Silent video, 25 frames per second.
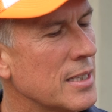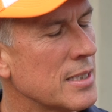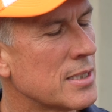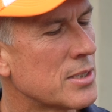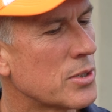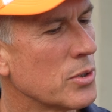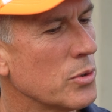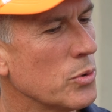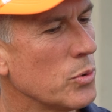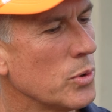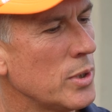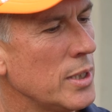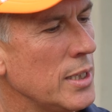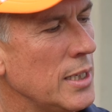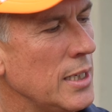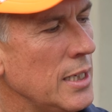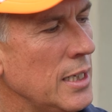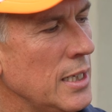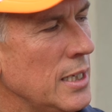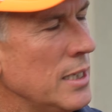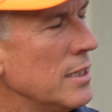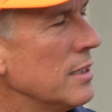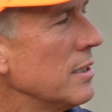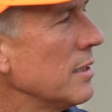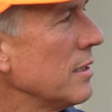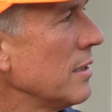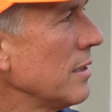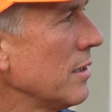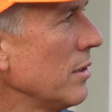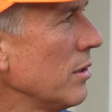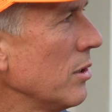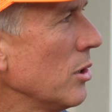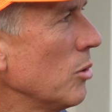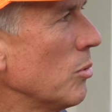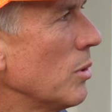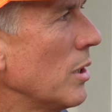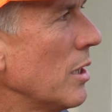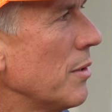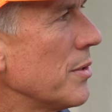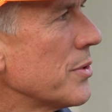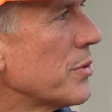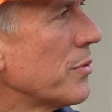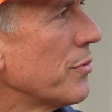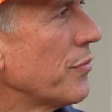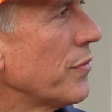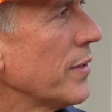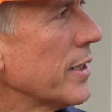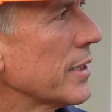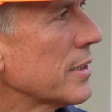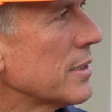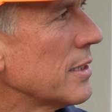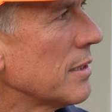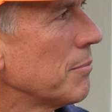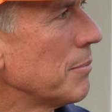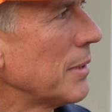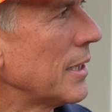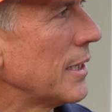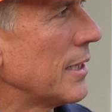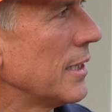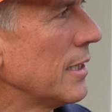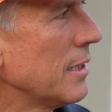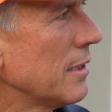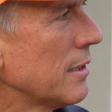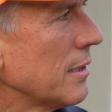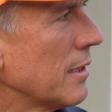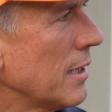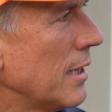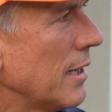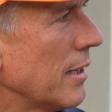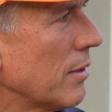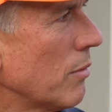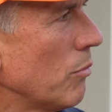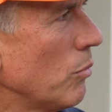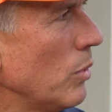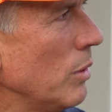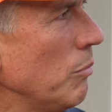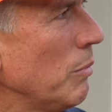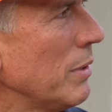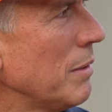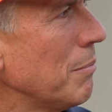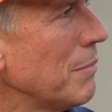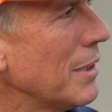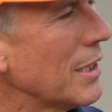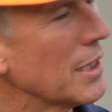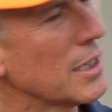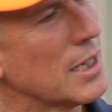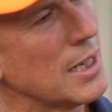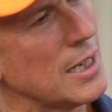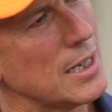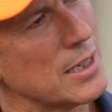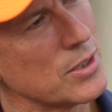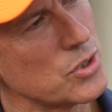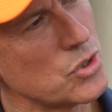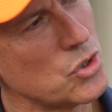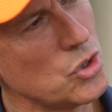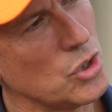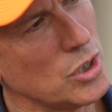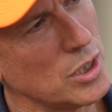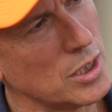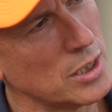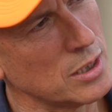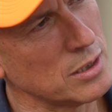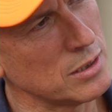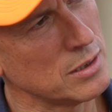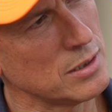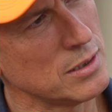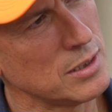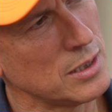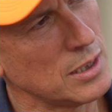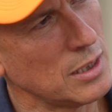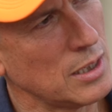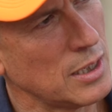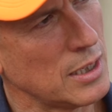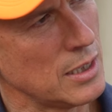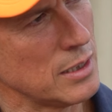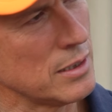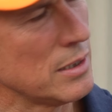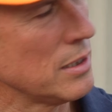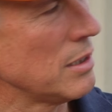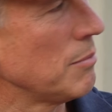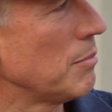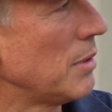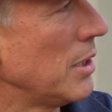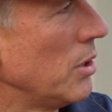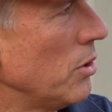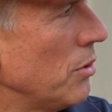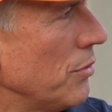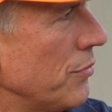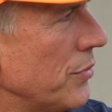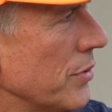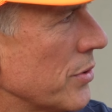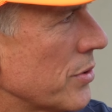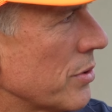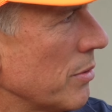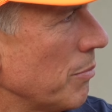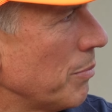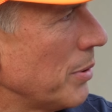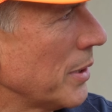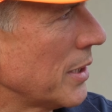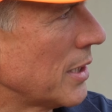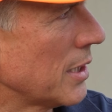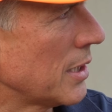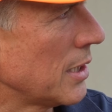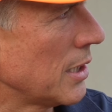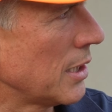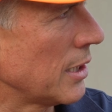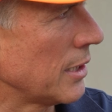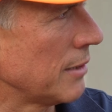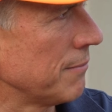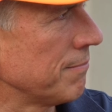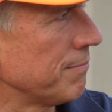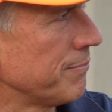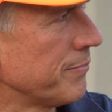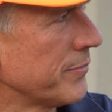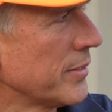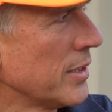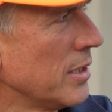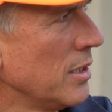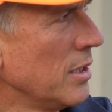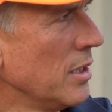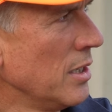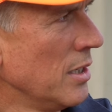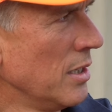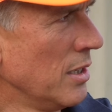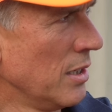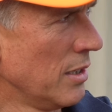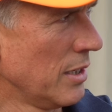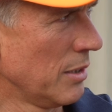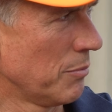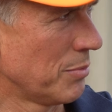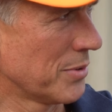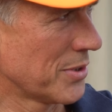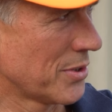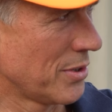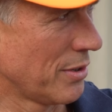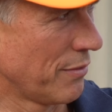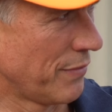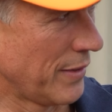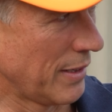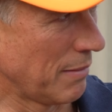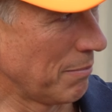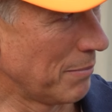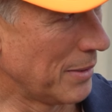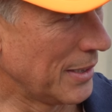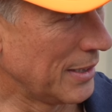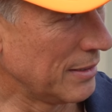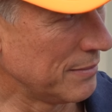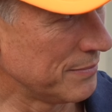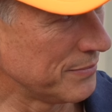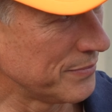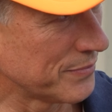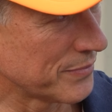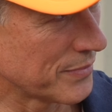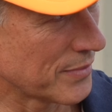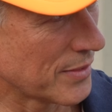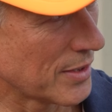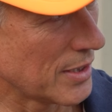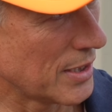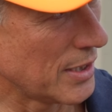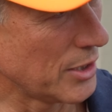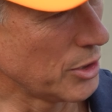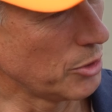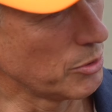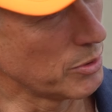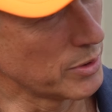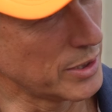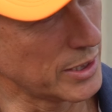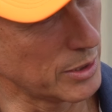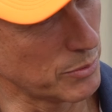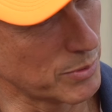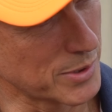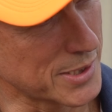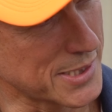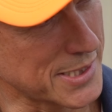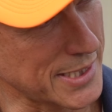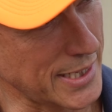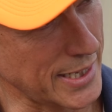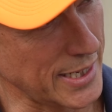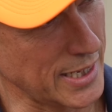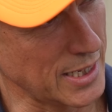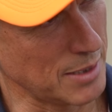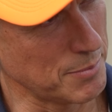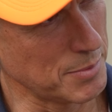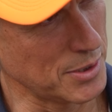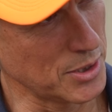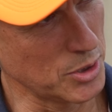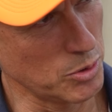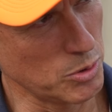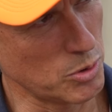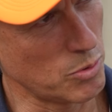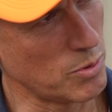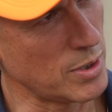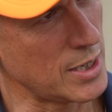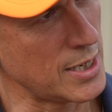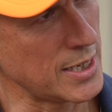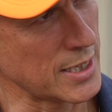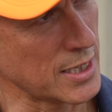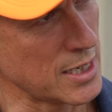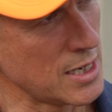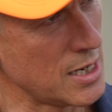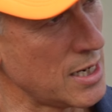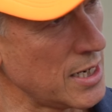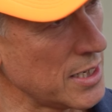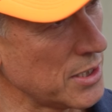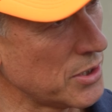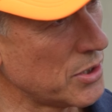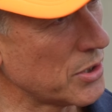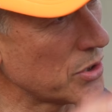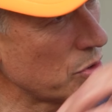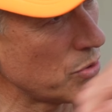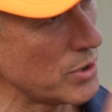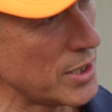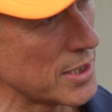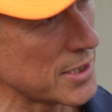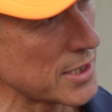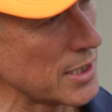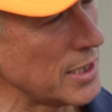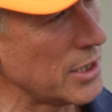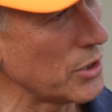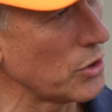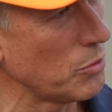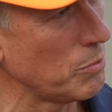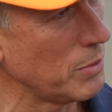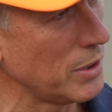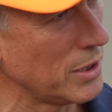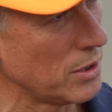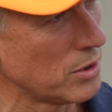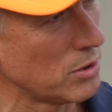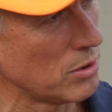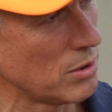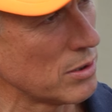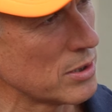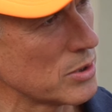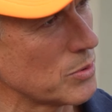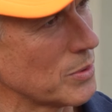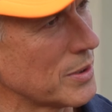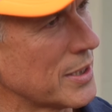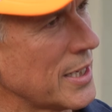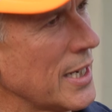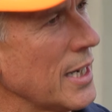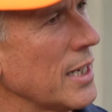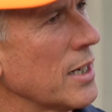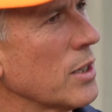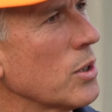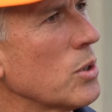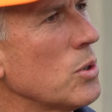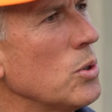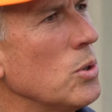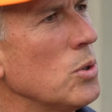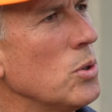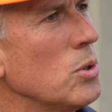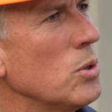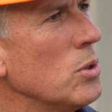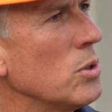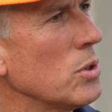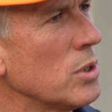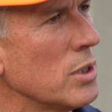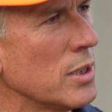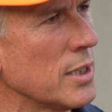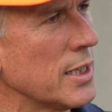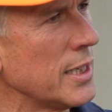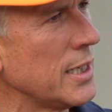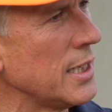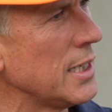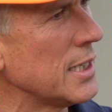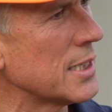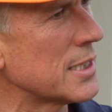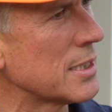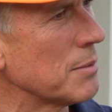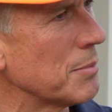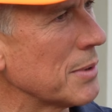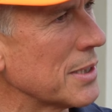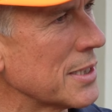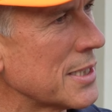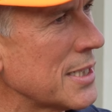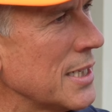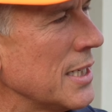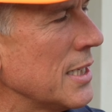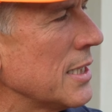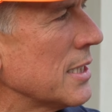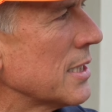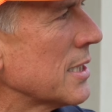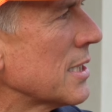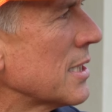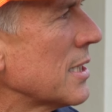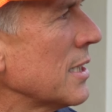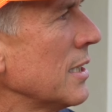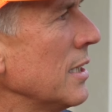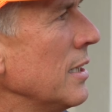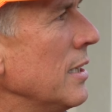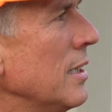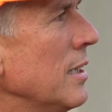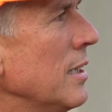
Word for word: So the, you know what, I was reflecting, Maddie, like when we met last year in London in my office on Piccadilly, it was November and you were there with Sam and you were riding high. You just raised one hundred million dollars with Canaccord at eighty something cents